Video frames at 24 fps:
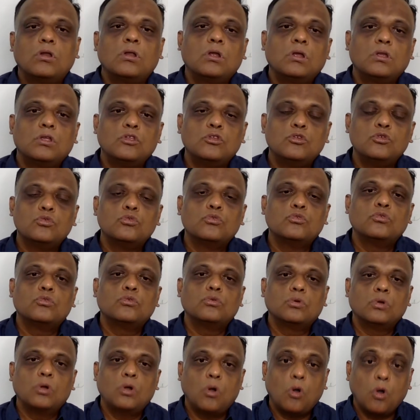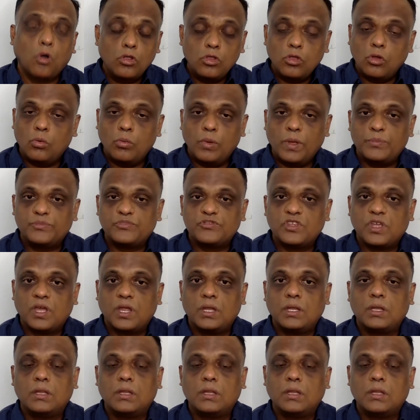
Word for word: you or your website